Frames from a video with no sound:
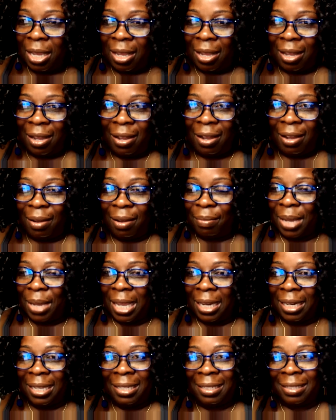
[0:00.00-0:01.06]

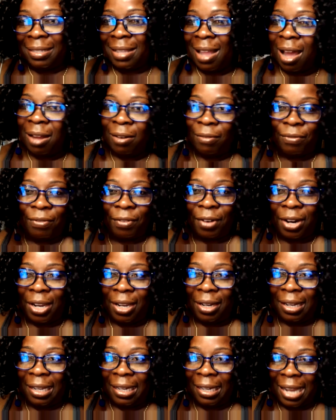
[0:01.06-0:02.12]
and he's not
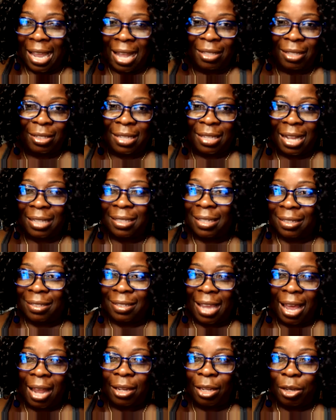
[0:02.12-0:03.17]
afraid. And that's
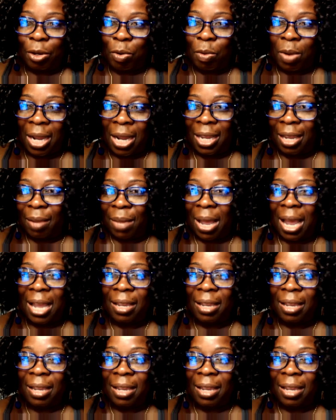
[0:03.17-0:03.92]
exactly who I am. I